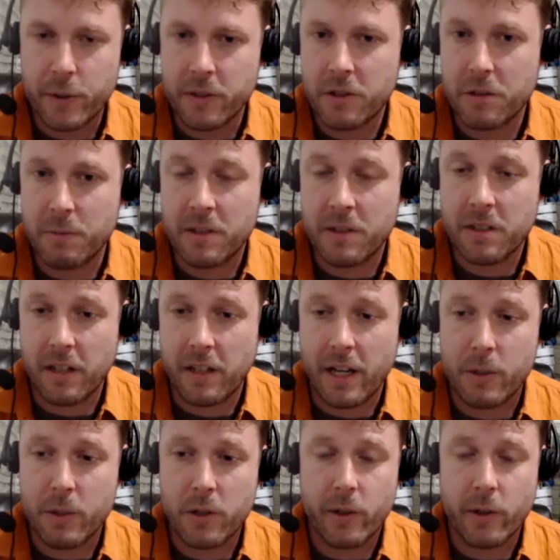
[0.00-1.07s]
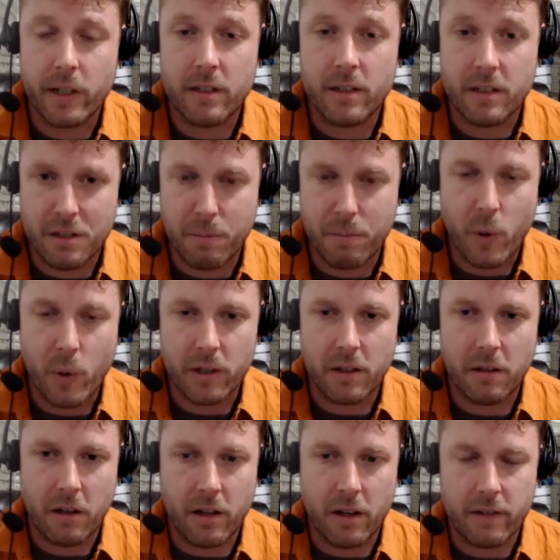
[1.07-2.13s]
instruments in a laboratory that support a
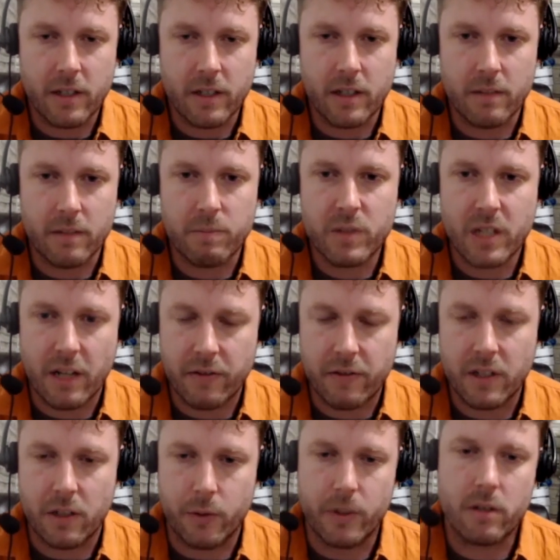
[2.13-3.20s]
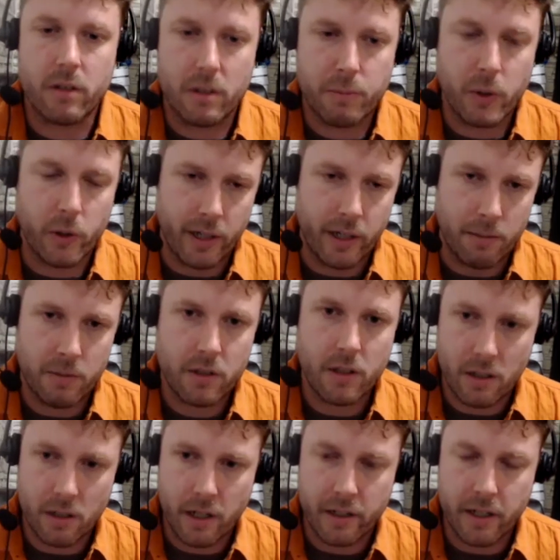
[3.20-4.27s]
lot of the safety and research programs that
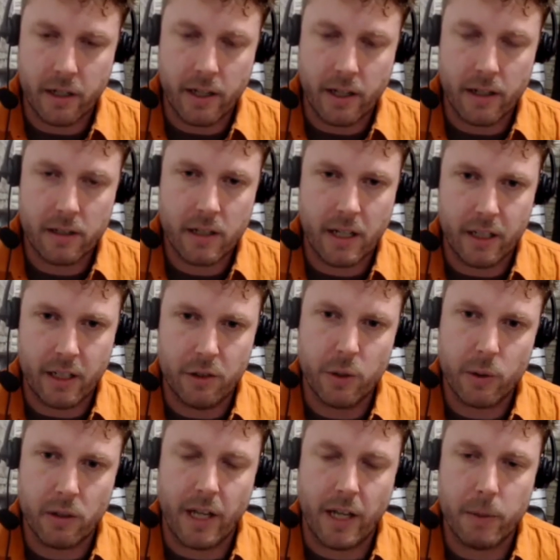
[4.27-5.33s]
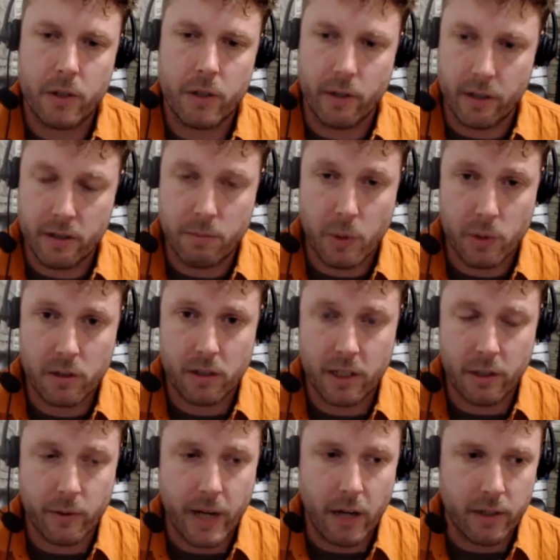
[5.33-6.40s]
are done at Canadian Nuclear Laboratories, mostly
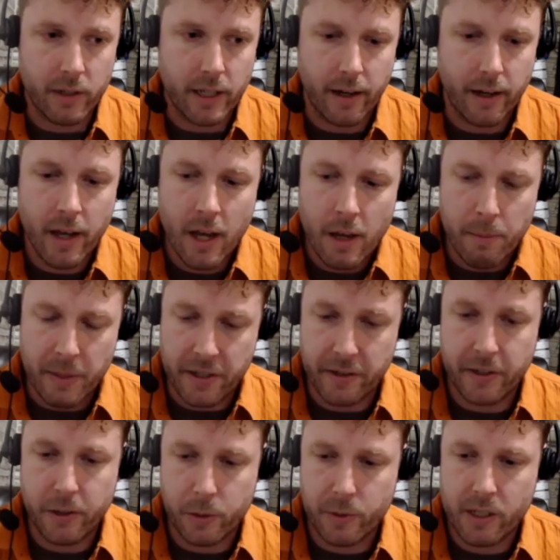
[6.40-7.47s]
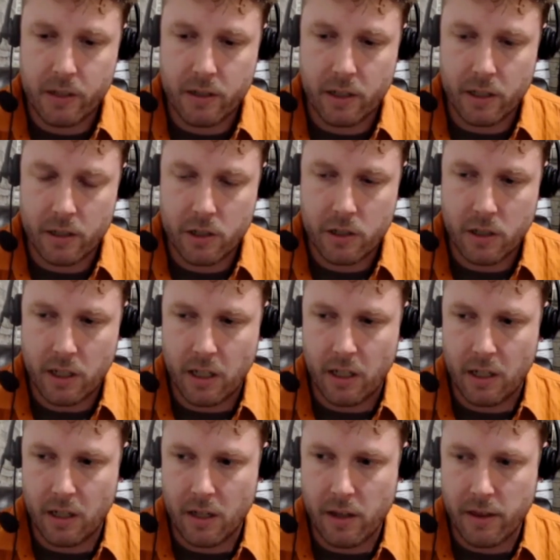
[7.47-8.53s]
around material research
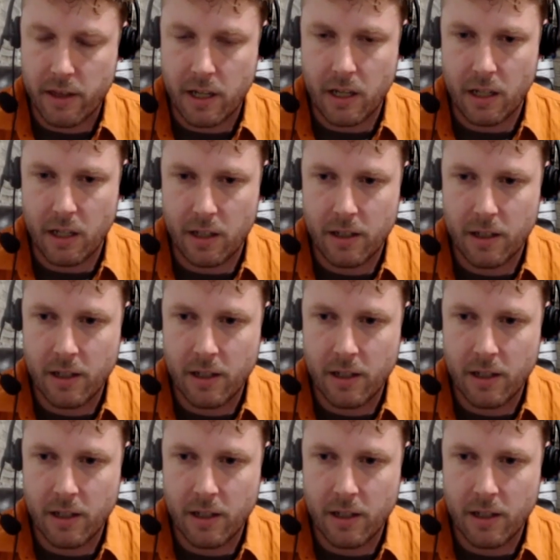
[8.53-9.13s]
in the